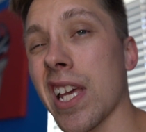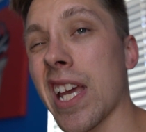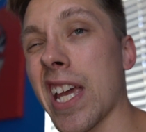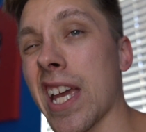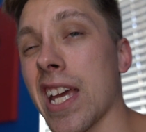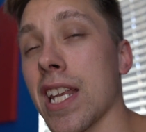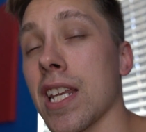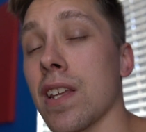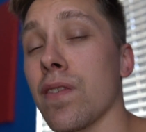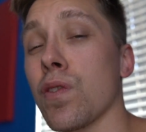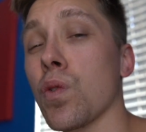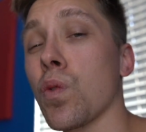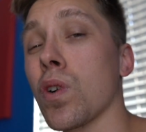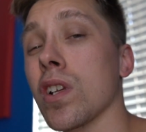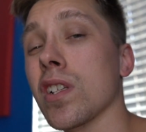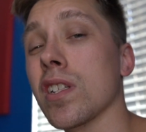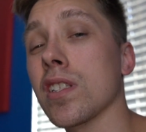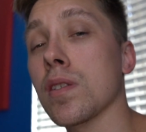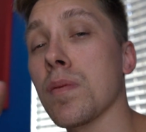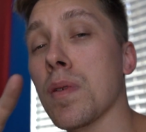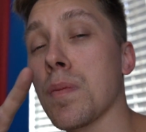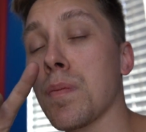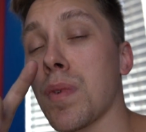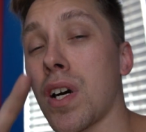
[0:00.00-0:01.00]
And if you want to
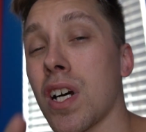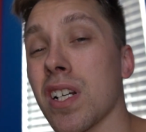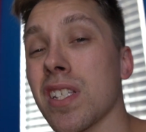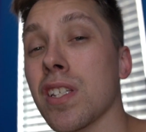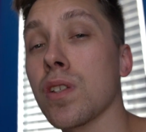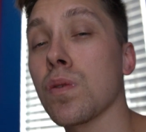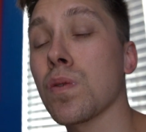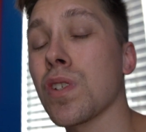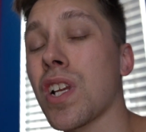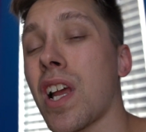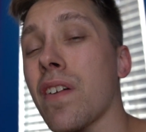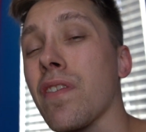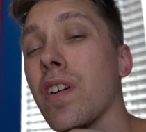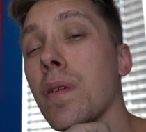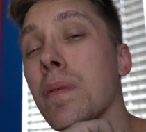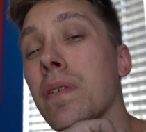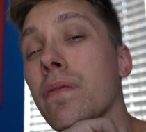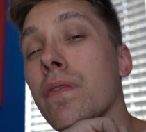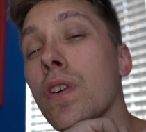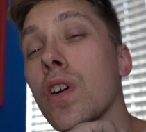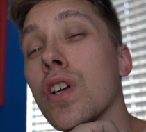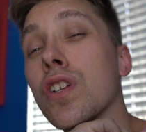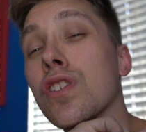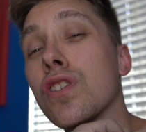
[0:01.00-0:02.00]
see some unboxings, which I have
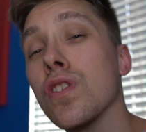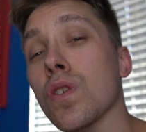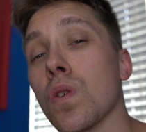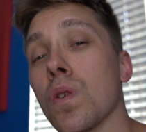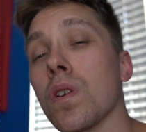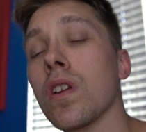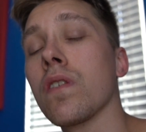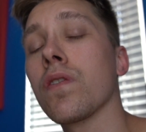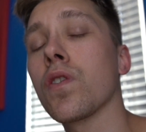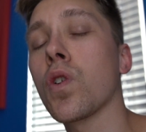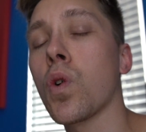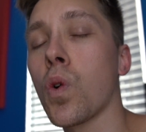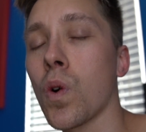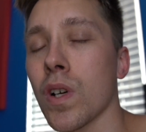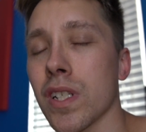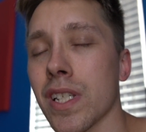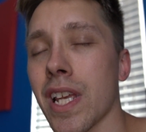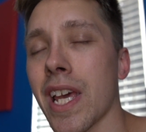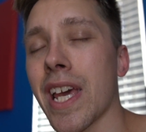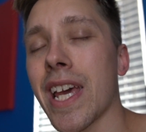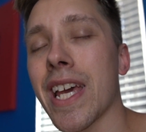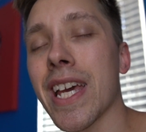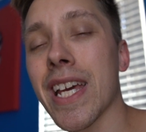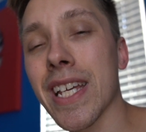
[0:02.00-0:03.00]
coming very soon, of
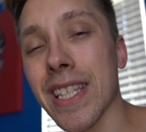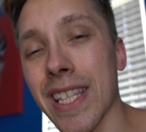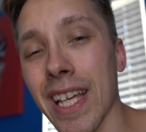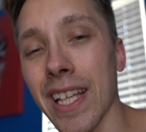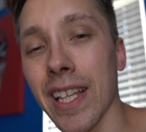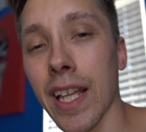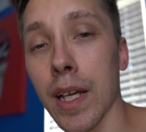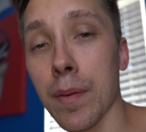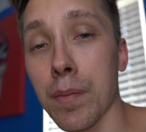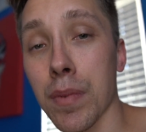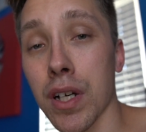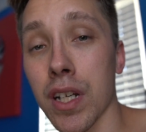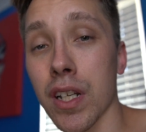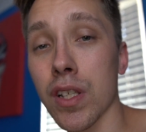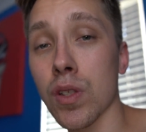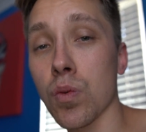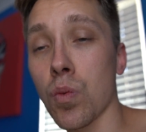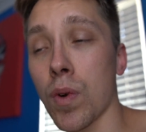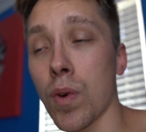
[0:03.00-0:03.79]
course, hit that like button as